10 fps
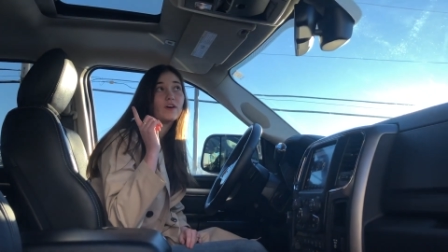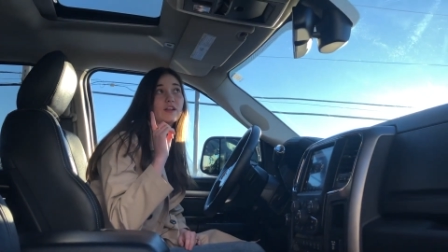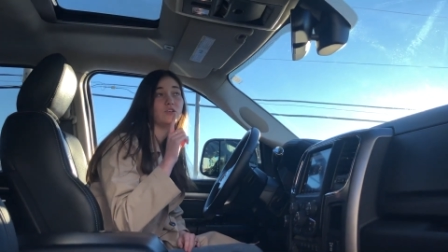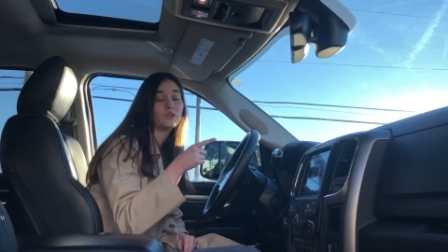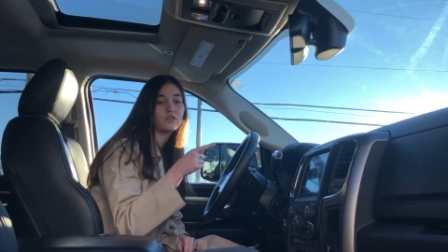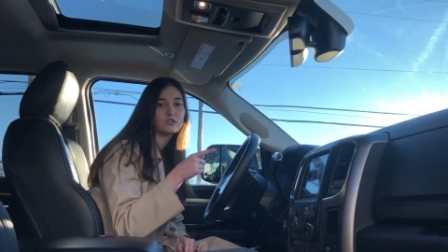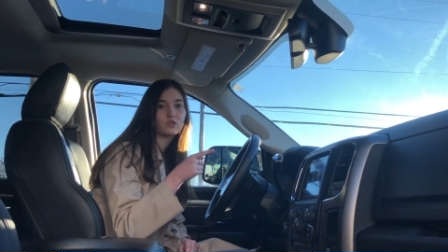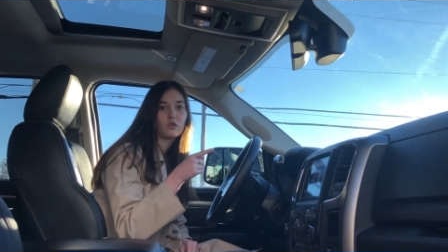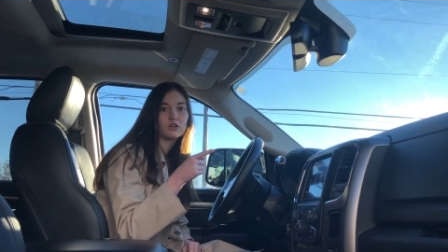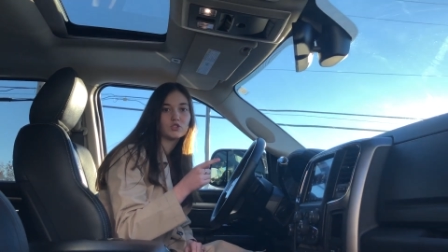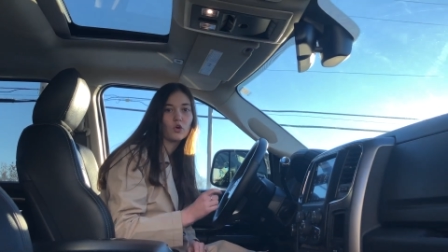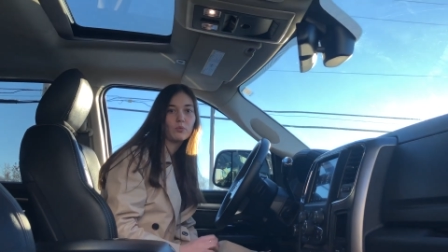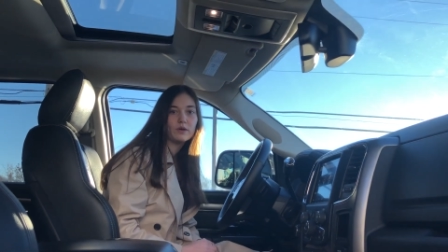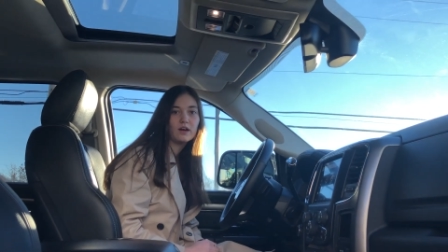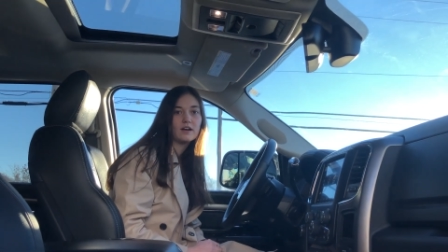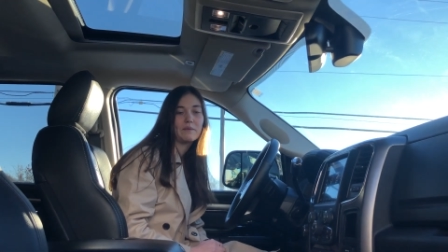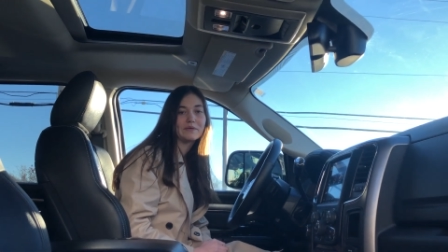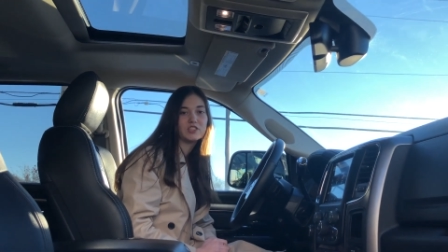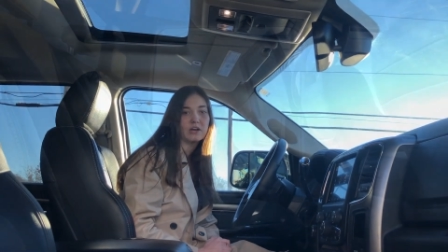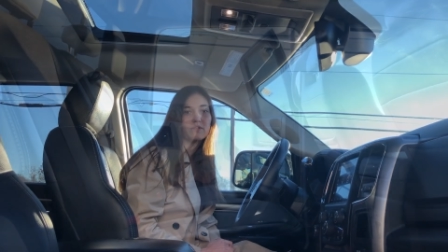and a universal garage door opener. Now we're
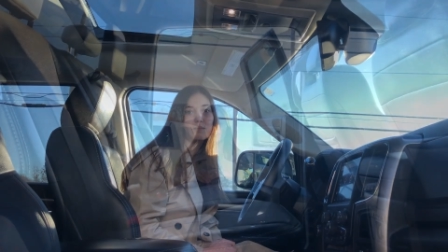gonna check out the back.